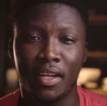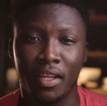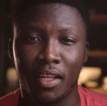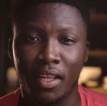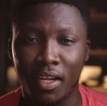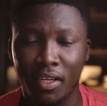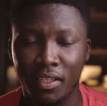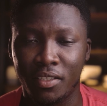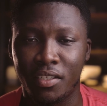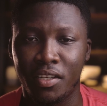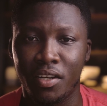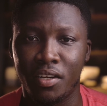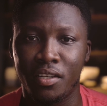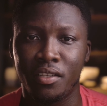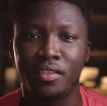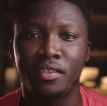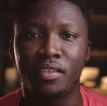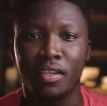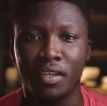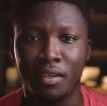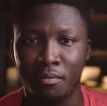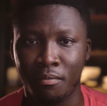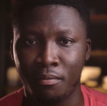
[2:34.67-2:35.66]
the
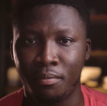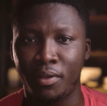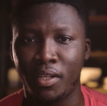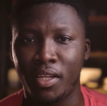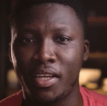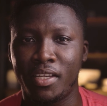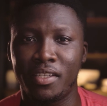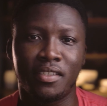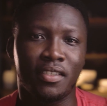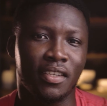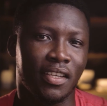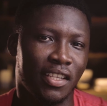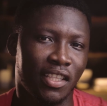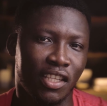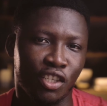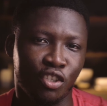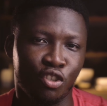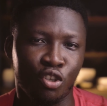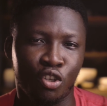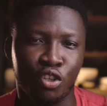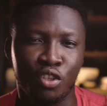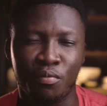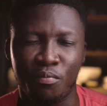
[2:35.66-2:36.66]
lanterns in place in the
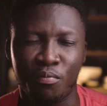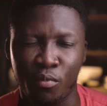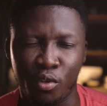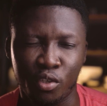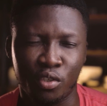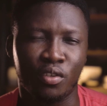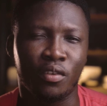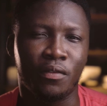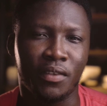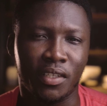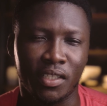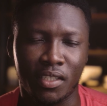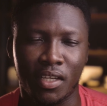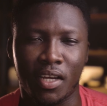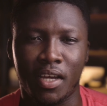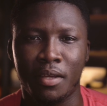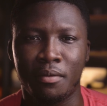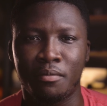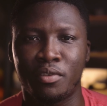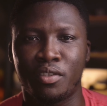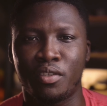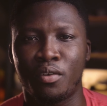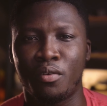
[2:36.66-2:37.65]
shot most of the
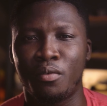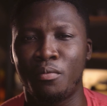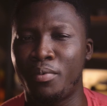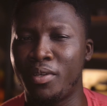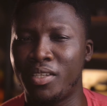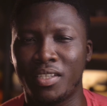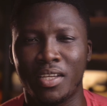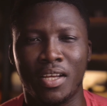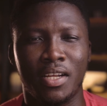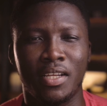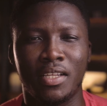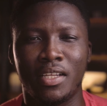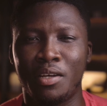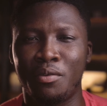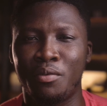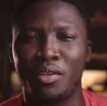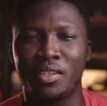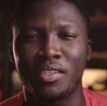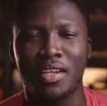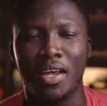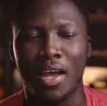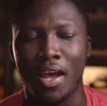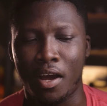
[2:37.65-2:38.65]
time. So basically that
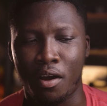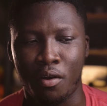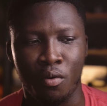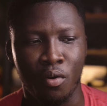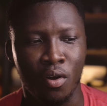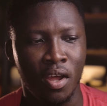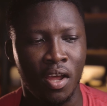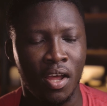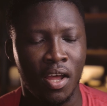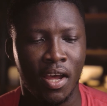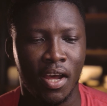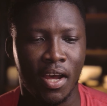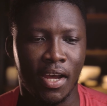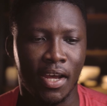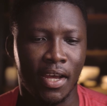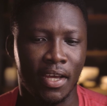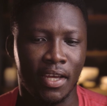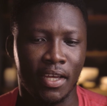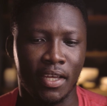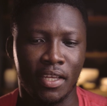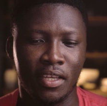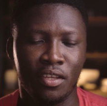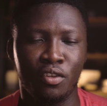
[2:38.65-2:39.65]
was how
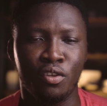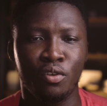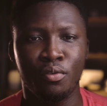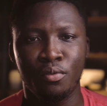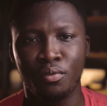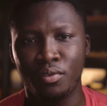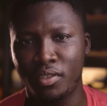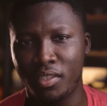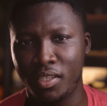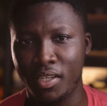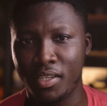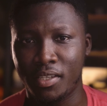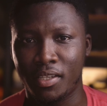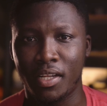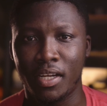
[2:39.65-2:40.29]
I used these